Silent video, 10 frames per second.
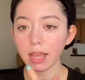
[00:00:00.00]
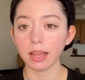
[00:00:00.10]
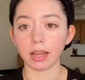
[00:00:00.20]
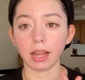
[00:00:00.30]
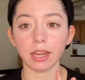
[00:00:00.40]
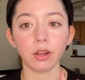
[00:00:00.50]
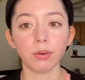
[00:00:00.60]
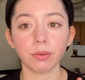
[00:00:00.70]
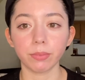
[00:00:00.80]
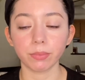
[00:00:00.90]
I
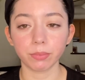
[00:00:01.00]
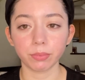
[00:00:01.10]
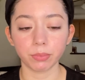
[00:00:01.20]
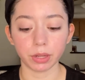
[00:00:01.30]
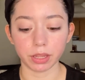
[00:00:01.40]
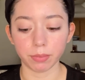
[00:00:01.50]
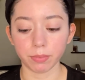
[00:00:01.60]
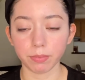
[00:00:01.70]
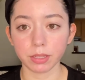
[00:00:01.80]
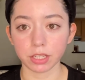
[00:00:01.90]
know with
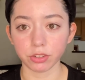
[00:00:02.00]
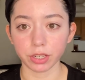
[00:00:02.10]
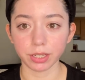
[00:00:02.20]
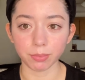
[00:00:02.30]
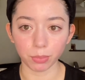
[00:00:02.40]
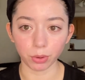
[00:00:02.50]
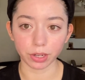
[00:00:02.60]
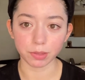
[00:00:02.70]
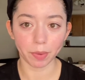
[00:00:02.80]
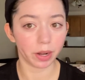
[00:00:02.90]
sunscreen more
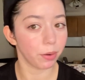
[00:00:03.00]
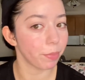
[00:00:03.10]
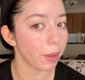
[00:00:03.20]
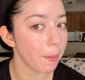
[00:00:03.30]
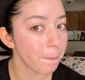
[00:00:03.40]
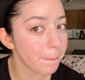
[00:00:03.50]
is better, but